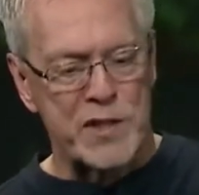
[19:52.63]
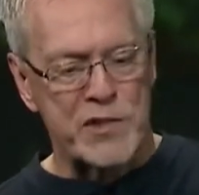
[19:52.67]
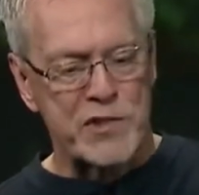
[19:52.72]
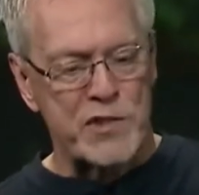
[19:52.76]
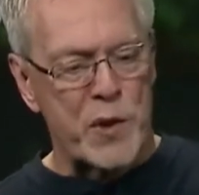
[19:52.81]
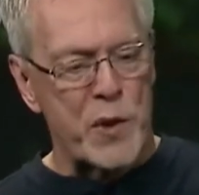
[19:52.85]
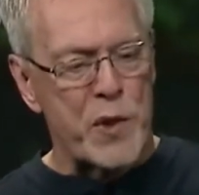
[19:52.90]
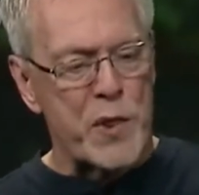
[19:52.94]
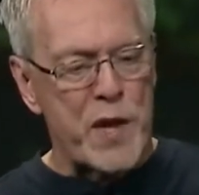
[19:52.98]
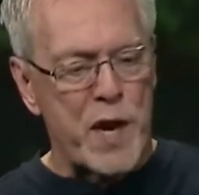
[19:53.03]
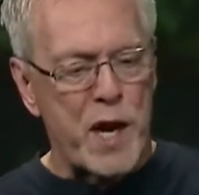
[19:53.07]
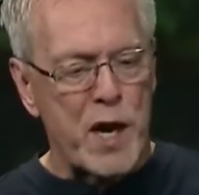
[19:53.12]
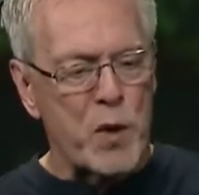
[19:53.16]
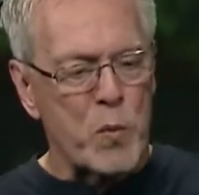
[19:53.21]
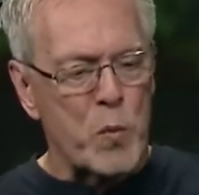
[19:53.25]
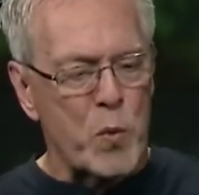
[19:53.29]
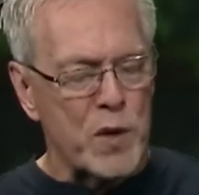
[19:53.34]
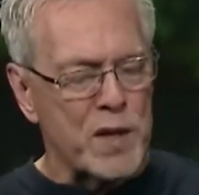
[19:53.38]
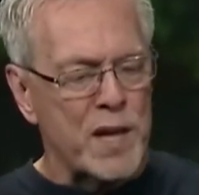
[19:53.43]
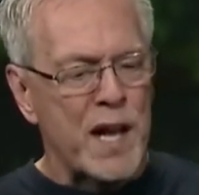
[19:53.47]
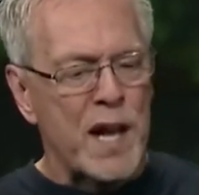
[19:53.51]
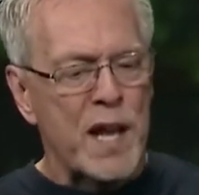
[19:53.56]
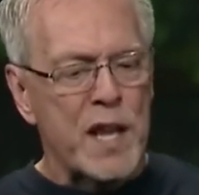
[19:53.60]
So there
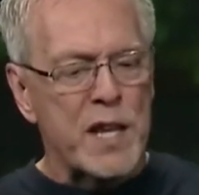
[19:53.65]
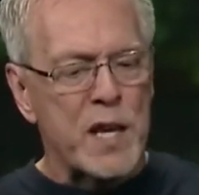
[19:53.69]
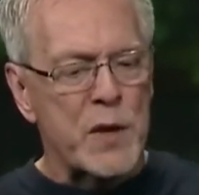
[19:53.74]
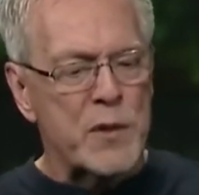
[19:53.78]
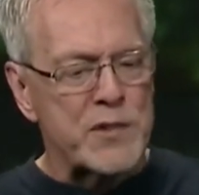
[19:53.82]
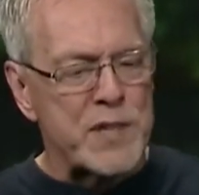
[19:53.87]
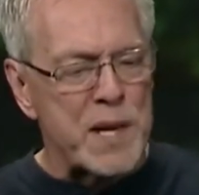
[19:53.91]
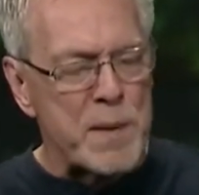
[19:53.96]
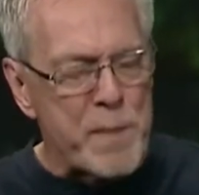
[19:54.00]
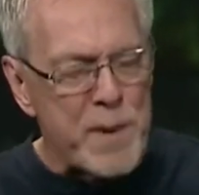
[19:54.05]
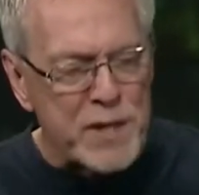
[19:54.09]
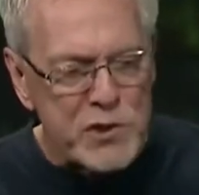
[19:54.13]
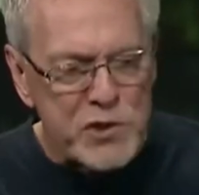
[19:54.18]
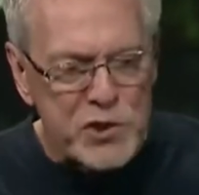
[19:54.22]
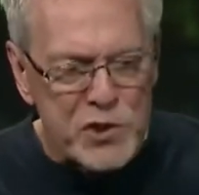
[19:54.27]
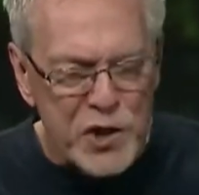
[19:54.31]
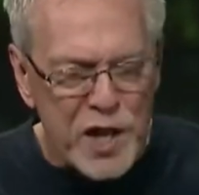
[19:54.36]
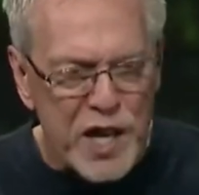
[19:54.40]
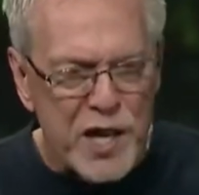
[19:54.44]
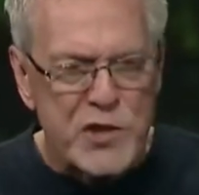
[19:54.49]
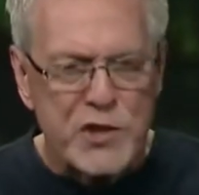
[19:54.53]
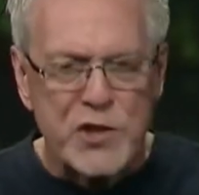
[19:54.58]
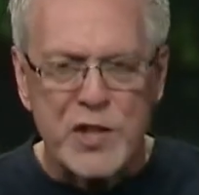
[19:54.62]
were there was
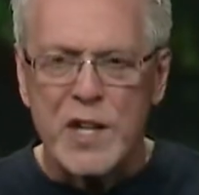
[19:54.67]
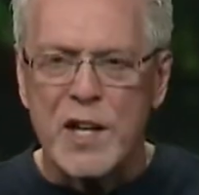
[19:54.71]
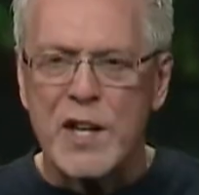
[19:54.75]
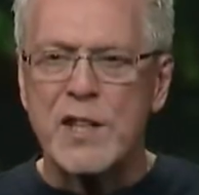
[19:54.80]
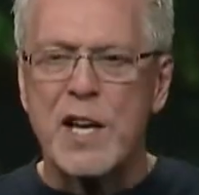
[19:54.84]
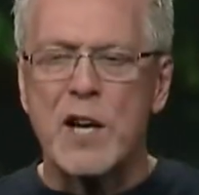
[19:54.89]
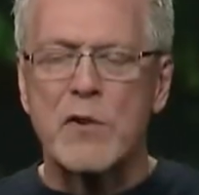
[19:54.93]
administration,